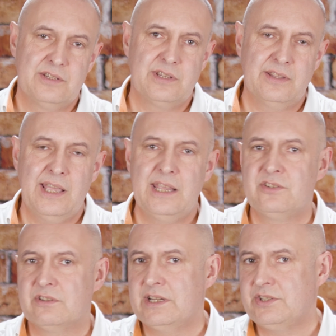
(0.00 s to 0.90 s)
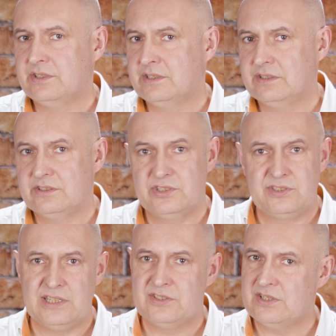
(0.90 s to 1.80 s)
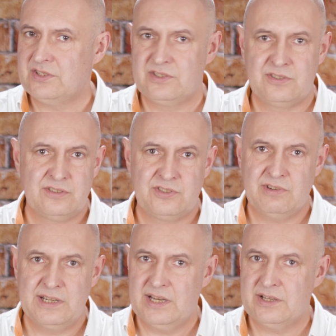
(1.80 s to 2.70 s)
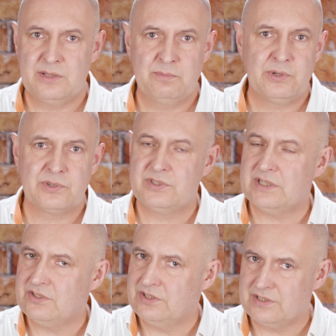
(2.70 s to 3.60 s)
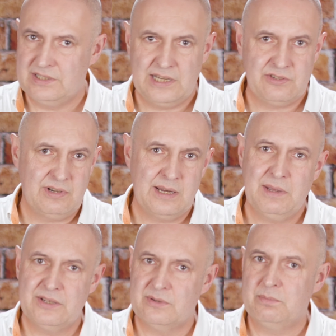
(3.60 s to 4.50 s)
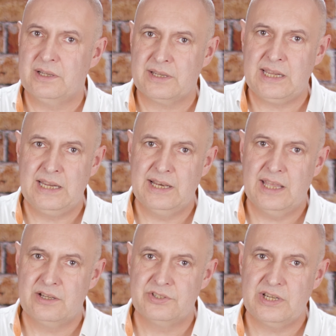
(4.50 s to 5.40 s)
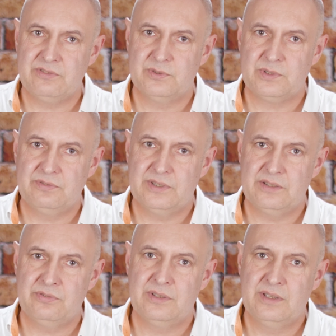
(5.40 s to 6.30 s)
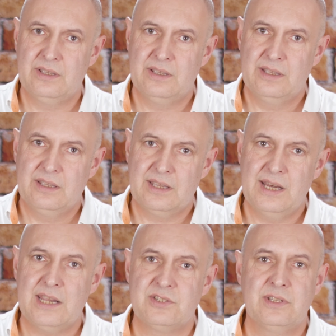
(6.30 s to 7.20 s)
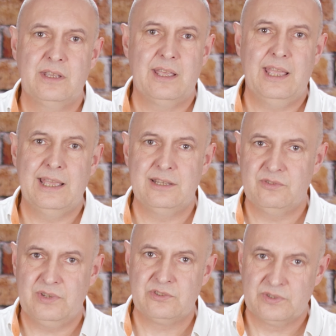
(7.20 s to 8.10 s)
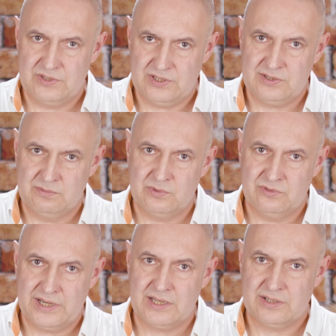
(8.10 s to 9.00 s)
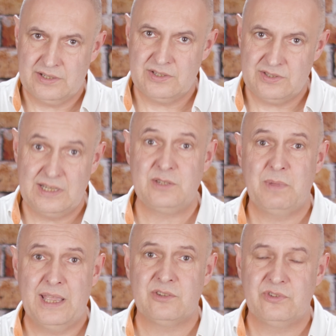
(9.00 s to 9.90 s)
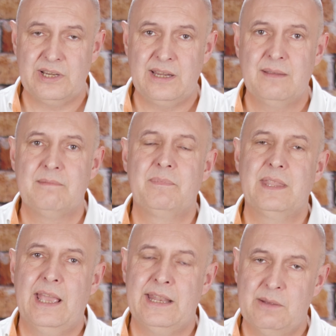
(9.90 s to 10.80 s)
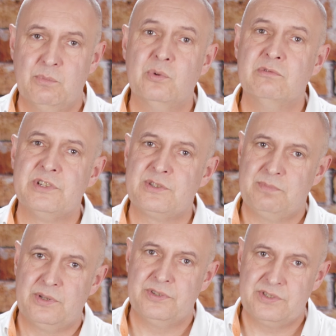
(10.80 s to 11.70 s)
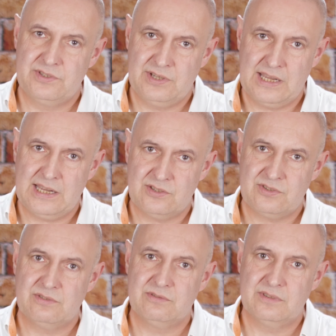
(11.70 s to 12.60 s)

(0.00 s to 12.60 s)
So that integration just exists straight out of the box. It's just literally a matter of plugging in that RJ45 connector, and the Victron system will recognize this battery and then will respond to its